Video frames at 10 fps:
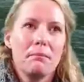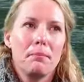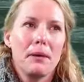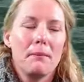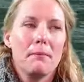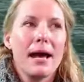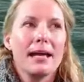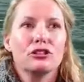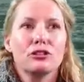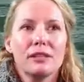but
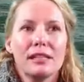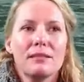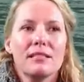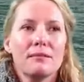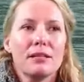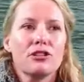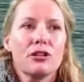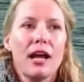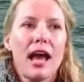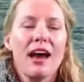my dream is to make
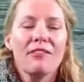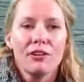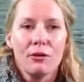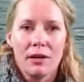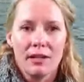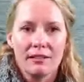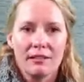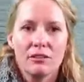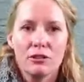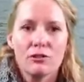sure everyone
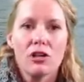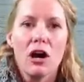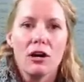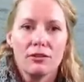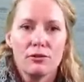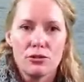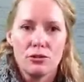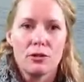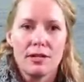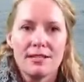knows all those
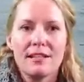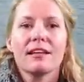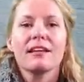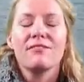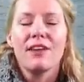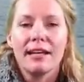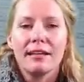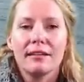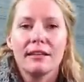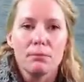stories and can
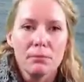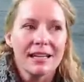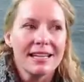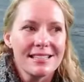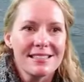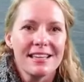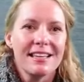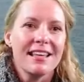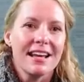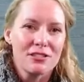find their place
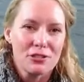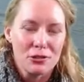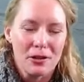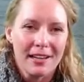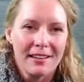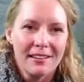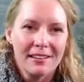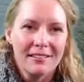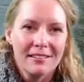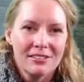in that story.
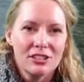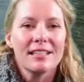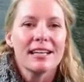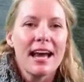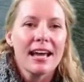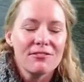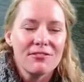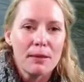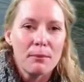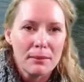Just like I can
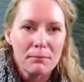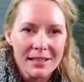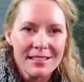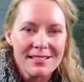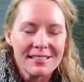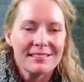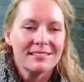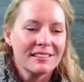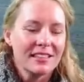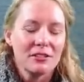find my place
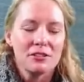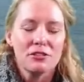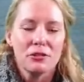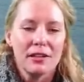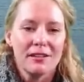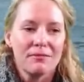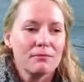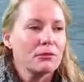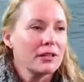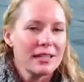in, you know, the story of
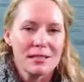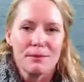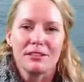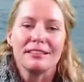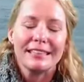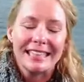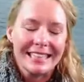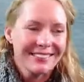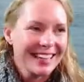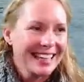Maria
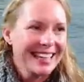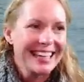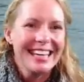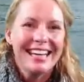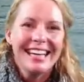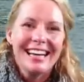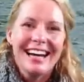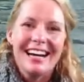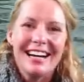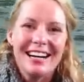Spatolini, right?
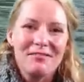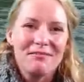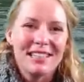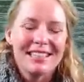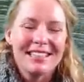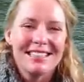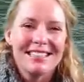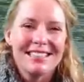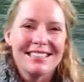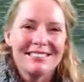Um,
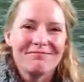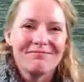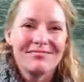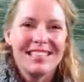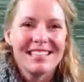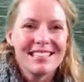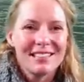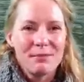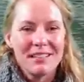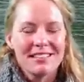because that's
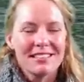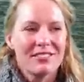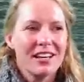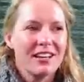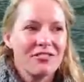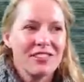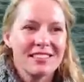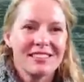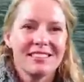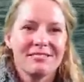the balance of life
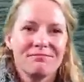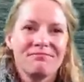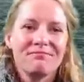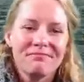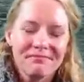is yeah.